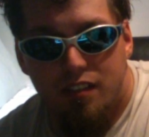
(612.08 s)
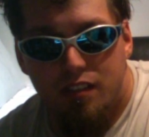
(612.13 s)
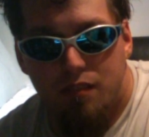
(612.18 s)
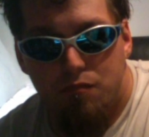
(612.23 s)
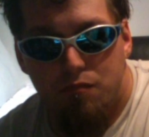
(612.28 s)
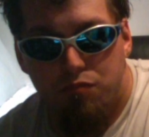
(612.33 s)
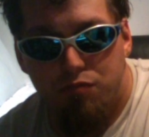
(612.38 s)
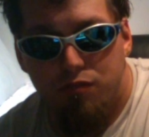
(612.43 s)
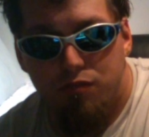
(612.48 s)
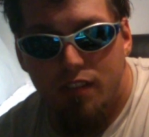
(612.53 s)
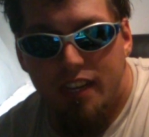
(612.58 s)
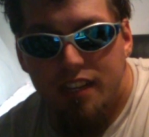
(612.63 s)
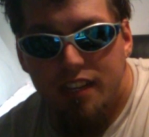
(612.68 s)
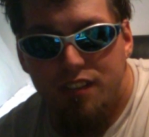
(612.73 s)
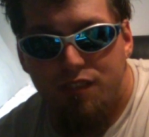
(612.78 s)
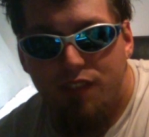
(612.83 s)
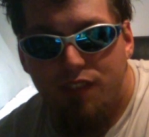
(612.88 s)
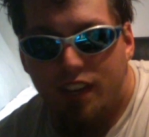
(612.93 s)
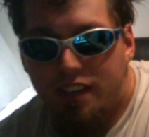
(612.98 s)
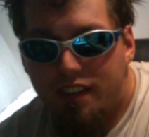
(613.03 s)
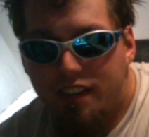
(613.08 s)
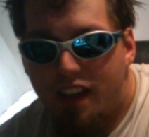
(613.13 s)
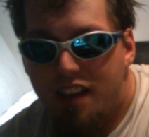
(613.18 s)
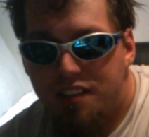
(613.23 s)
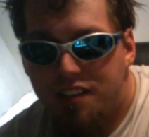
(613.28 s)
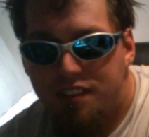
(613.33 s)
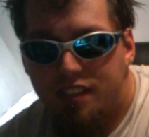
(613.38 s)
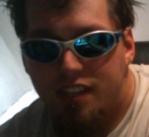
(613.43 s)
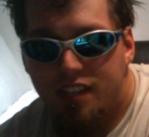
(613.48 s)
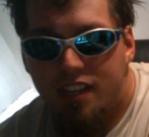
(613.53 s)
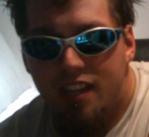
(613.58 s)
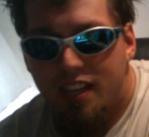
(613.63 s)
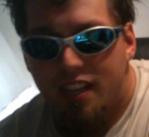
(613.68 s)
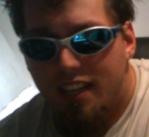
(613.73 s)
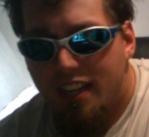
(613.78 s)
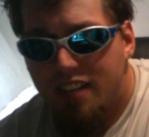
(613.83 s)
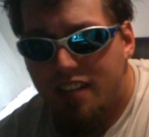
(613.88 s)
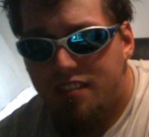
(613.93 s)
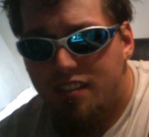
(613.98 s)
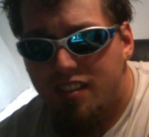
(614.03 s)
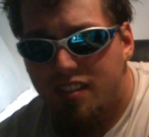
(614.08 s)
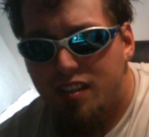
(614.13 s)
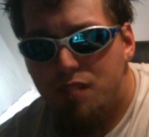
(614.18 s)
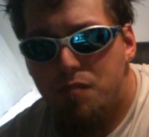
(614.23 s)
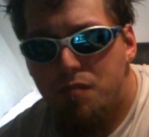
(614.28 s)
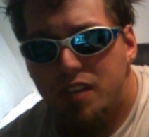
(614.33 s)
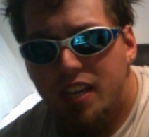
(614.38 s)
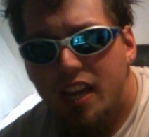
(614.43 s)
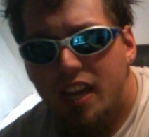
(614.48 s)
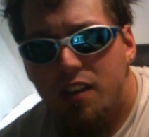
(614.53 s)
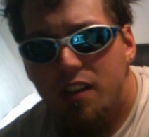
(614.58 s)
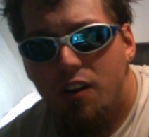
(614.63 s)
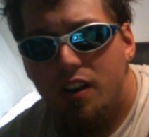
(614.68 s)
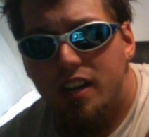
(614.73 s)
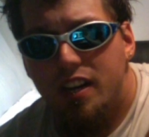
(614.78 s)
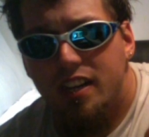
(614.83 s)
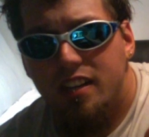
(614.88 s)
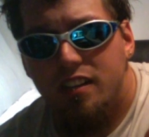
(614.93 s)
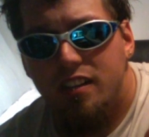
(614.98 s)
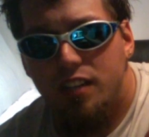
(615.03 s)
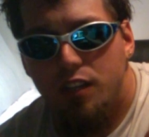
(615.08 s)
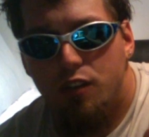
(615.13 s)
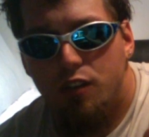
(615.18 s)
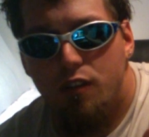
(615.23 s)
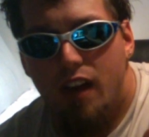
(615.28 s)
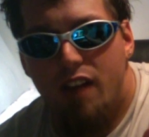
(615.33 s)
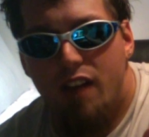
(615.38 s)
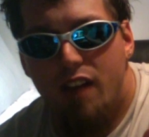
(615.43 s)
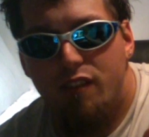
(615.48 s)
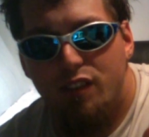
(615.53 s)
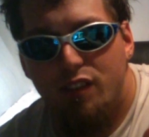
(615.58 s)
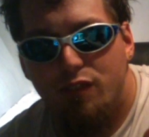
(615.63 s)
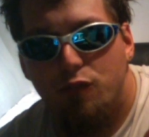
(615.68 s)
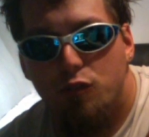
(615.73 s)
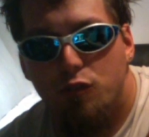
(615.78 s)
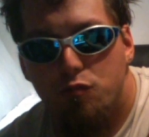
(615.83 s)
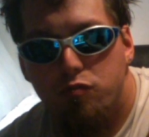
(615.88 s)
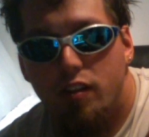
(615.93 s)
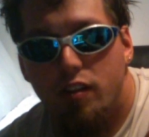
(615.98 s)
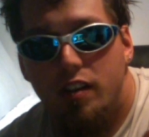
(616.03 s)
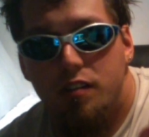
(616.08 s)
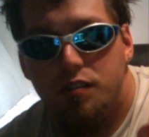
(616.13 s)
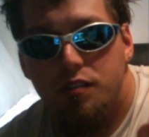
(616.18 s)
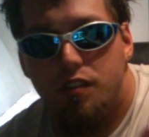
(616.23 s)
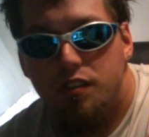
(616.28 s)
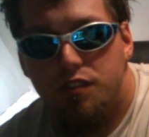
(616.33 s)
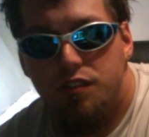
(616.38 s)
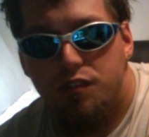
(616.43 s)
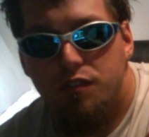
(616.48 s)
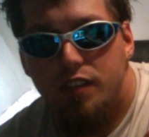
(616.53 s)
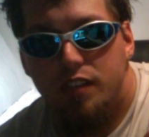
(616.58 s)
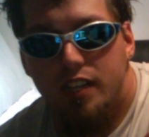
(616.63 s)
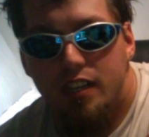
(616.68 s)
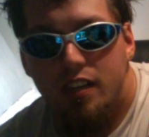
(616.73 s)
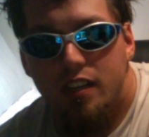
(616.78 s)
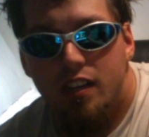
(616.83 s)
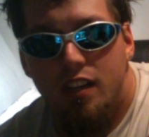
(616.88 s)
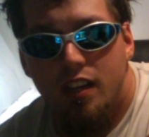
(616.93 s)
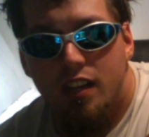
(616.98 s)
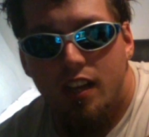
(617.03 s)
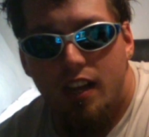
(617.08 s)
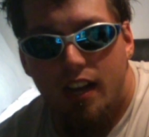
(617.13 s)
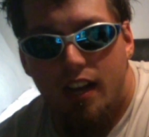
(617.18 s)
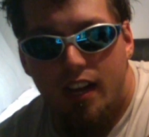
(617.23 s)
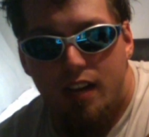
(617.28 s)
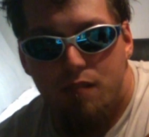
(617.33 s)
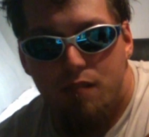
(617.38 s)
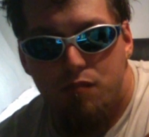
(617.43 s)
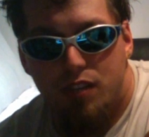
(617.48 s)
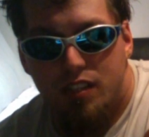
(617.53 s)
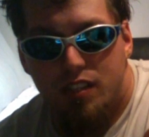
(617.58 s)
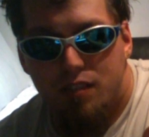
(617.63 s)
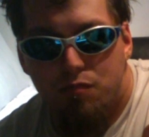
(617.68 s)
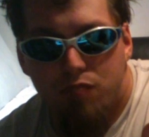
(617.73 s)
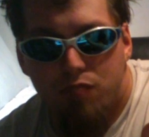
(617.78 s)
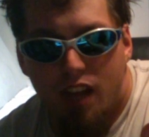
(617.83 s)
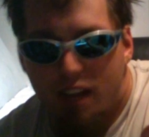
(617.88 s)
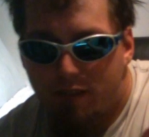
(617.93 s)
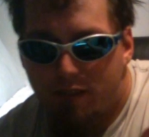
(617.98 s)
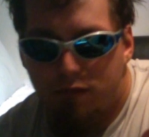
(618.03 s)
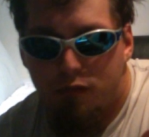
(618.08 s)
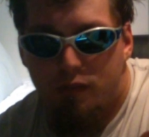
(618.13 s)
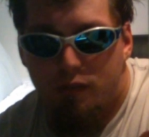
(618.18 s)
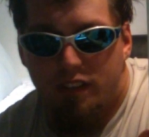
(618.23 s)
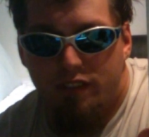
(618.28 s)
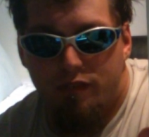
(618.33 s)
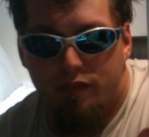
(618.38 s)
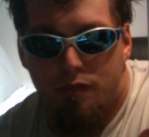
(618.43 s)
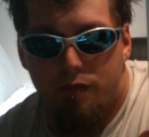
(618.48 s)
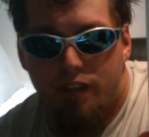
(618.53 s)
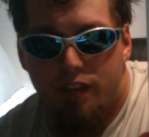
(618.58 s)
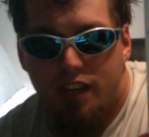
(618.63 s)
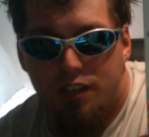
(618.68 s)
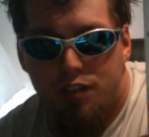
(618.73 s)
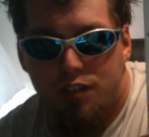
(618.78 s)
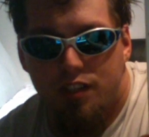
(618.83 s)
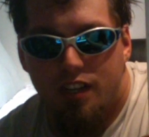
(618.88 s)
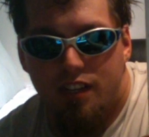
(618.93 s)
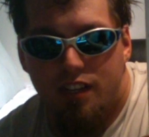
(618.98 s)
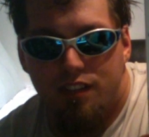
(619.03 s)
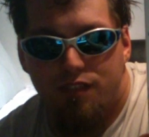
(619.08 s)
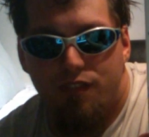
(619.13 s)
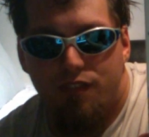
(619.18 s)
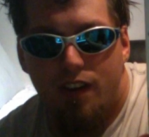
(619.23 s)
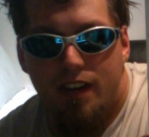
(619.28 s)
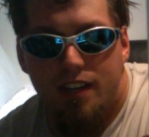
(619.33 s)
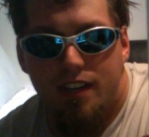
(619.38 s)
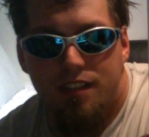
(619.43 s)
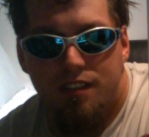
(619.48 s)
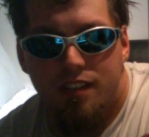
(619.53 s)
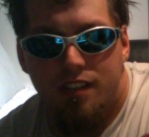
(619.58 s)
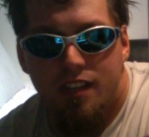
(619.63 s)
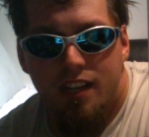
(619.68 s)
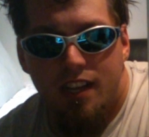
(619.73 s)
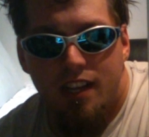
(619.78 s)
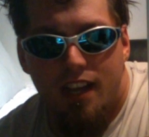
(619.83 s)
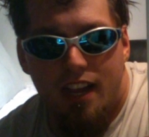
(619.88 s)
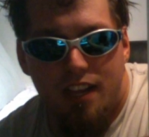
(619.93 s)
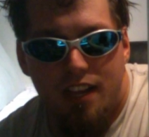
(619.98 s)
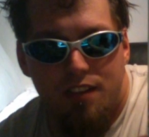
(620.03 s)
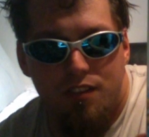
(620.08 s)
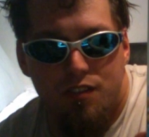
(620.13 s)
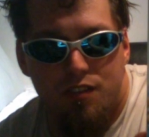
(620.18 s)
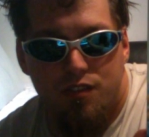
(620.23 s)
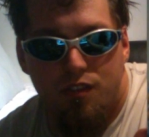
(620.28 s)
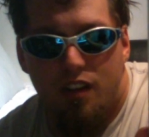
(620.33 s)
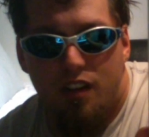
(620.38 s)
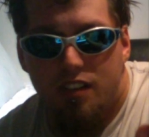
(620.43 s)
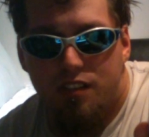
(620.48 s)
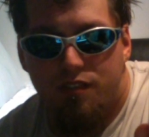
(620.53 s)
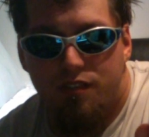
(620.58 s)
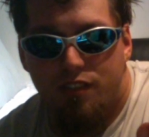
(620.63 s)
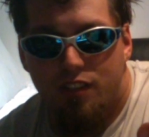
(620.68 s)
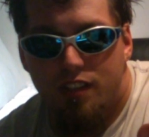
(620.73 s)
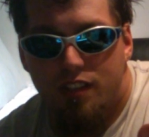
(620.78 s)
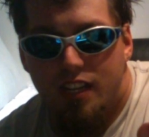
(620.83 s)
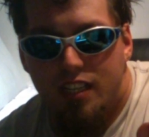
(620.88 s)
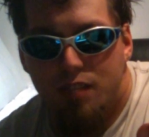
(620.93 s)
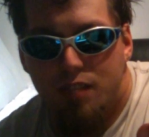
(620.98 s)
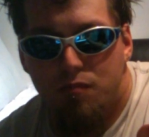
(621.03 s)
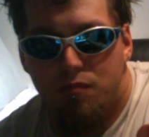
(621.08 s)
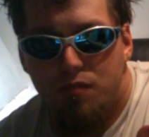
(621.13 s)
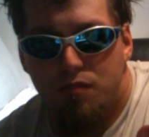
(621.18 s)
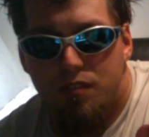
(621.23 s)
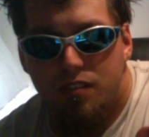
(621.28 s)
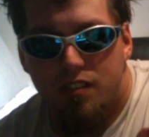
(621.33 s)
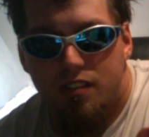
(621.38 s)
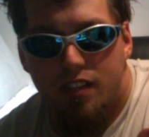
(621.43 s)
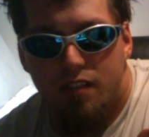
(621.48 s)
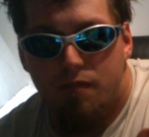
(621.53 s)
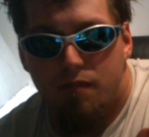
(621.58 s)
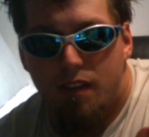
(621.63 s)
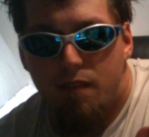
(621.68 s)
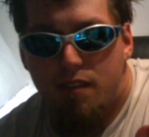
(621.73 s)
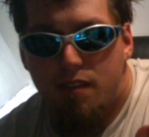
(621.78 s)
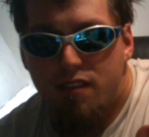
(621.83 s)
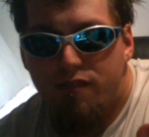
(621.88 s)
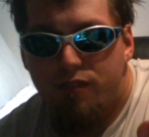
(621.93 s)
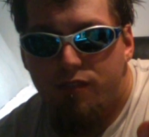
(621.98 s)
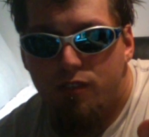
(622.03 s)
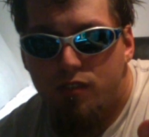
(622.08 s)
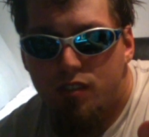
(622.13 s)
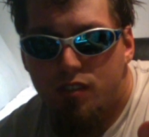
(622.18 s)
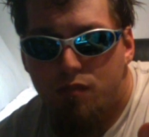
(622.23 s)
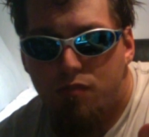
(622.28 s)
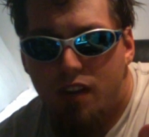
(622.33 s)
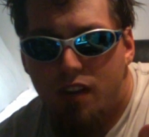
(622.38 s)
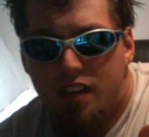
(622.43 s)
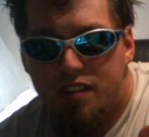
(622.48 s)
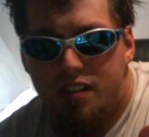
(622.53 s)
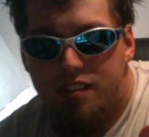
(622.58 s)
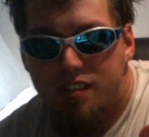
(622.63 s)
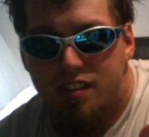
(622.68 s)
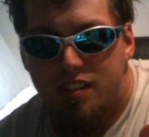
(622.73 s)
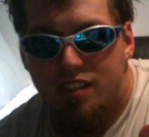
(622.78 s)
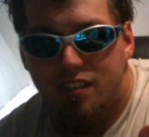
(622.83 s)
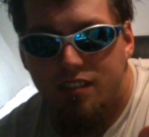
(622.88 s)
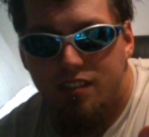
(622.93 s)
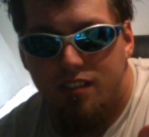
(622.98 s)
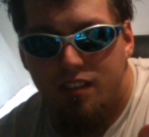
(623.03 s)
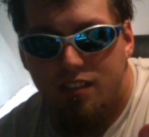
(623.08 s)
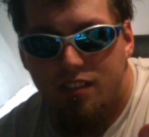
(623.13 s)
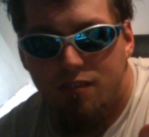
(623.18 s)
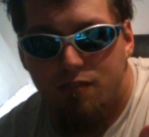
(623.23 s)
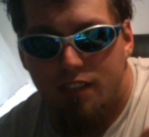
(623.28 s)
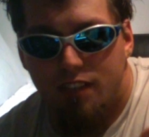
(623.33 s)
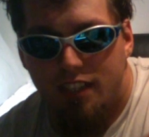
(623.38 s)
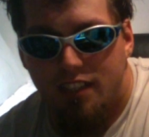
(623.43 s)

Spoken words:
plays fantastic, gets a little bit chaotic, having 4 players on screen, but it's platforming perfection at its finest, and there's lots of collectibles and maybe a few surprises hidden along the way.